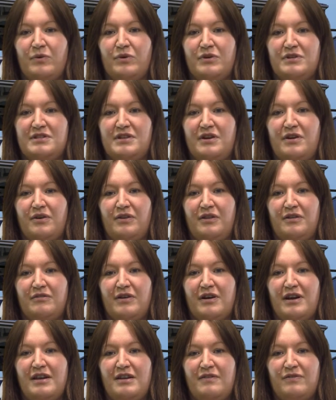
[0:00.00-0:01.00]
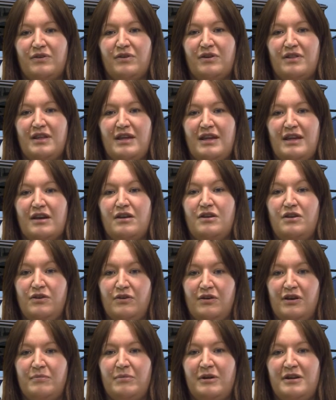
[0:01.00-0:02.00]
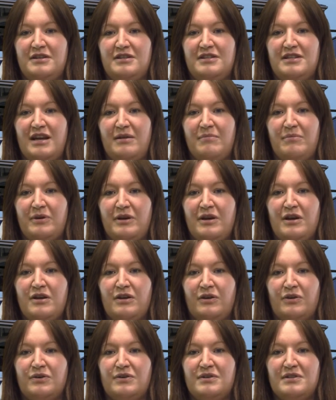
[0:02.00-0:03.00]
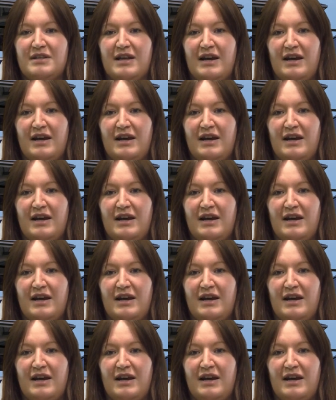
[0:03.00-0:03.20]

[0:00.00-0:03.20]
also the right, you've got the non-apprenticeship course,